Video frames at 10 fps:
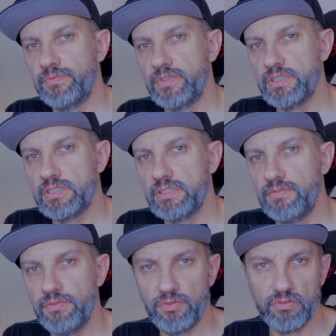
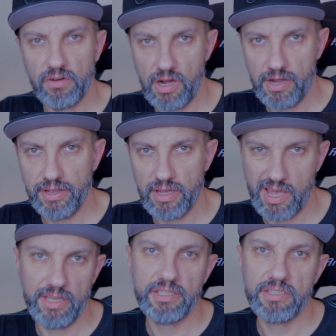SwiftUI
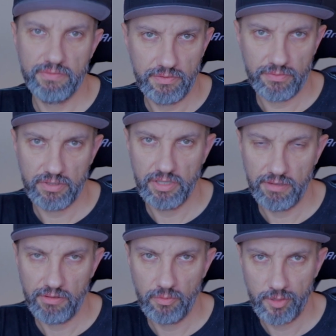and Swift
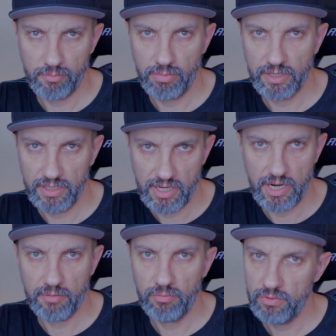Developer
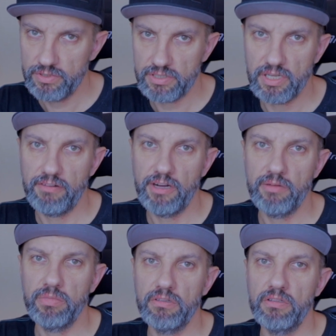Beginner books
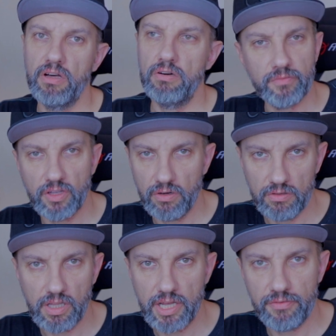available
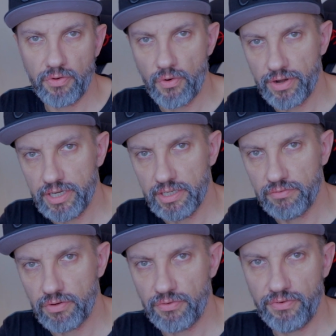online for reading
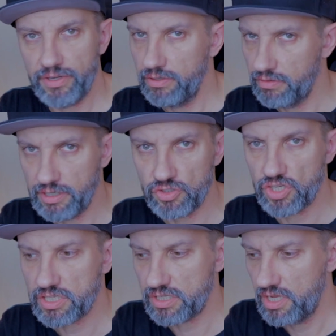for free. You can
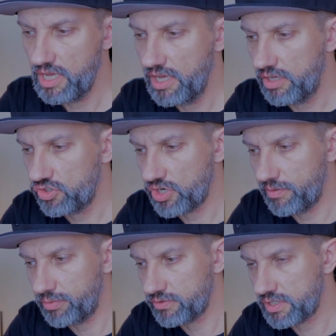just
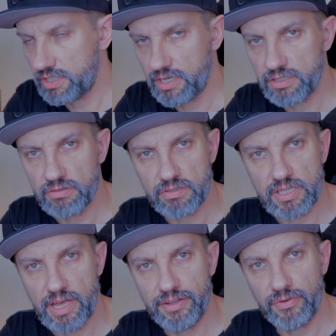jump on this resource
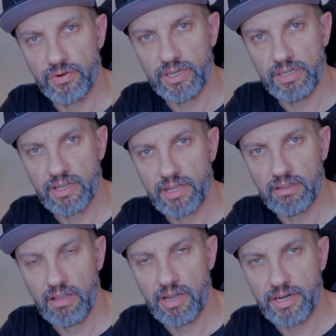and read and
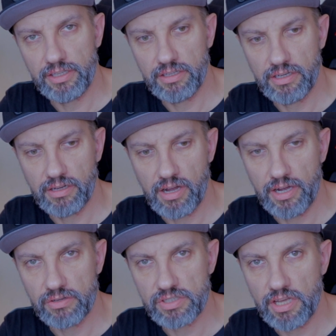learn
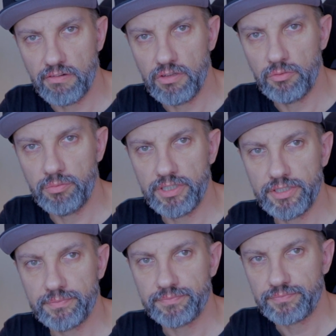iOS development.